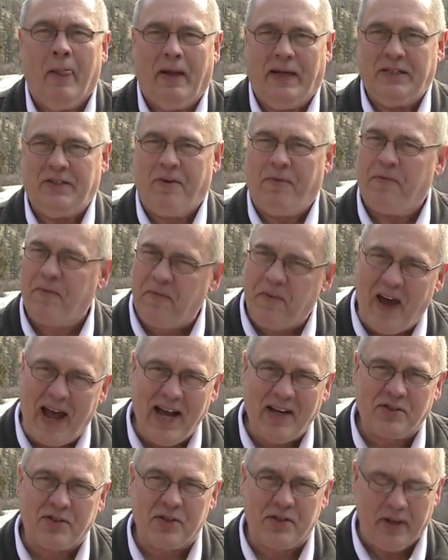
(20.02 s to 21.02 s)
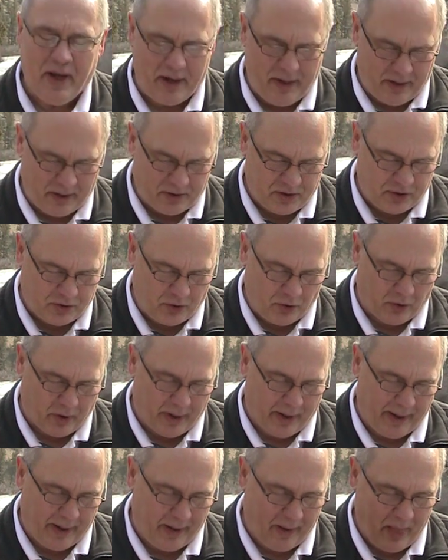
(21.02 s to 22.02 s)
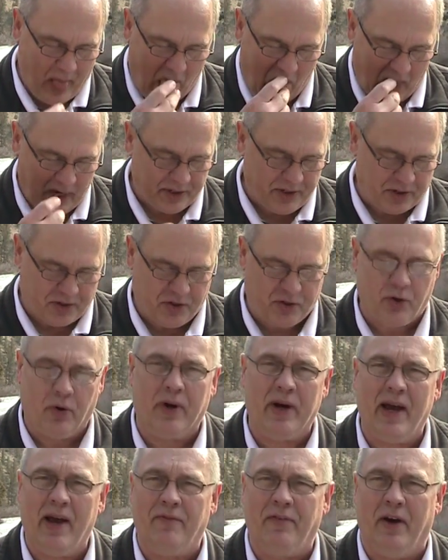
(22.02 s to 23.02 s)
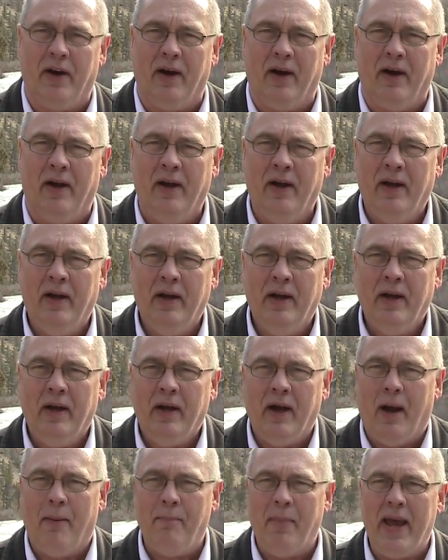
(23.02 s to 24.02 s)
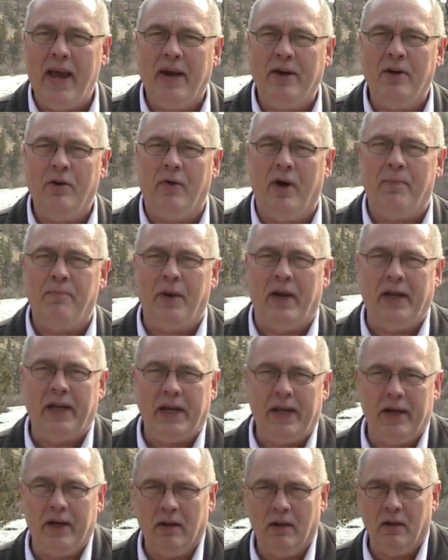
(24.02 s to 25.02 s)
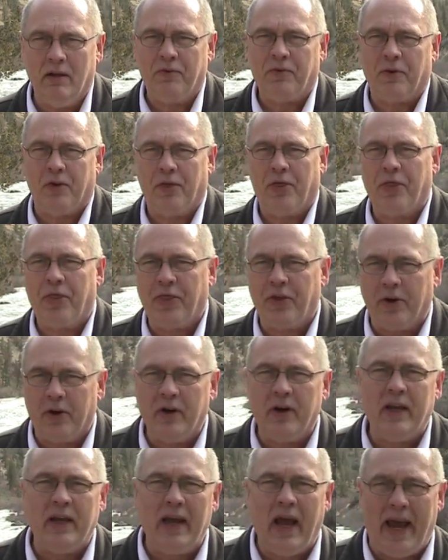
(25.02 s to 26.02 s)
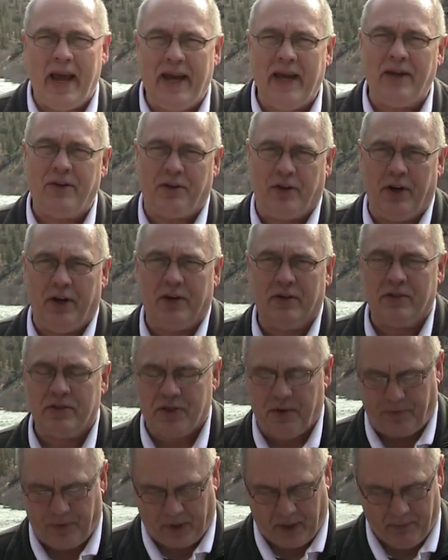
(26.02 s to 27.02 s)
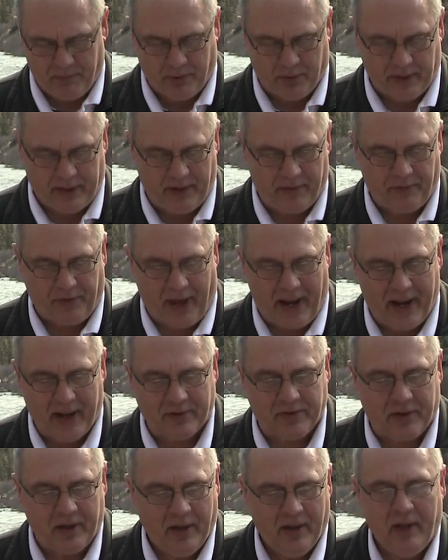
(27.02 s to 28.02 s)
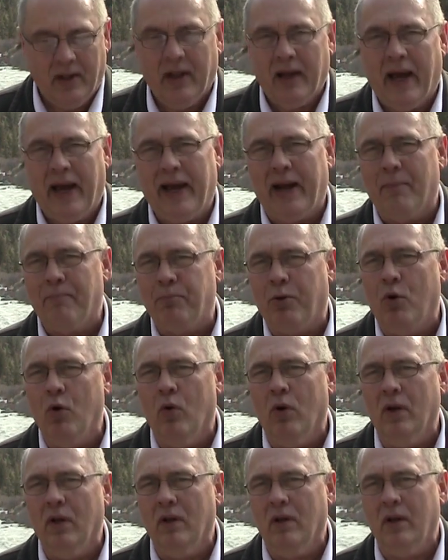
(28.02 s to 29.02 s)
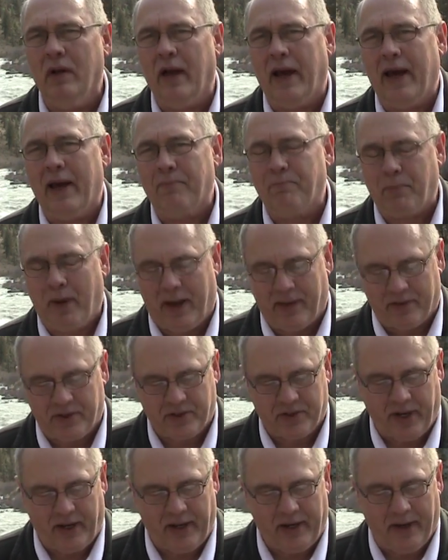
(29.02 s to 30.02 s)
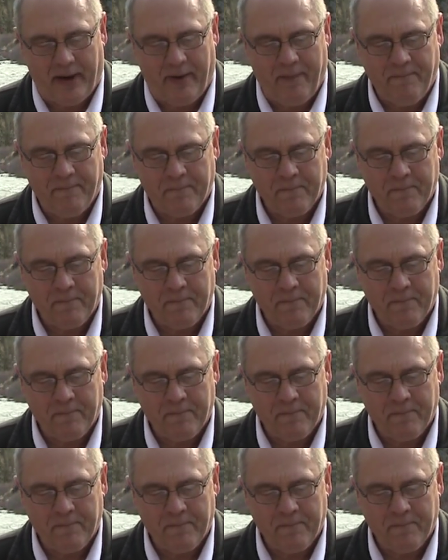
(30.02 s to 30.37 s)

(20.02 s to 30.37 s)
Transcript: is a fascinating story. It's a story of a man who had been ill for 38 years, if you can believe that, at a pool at Bethsaida.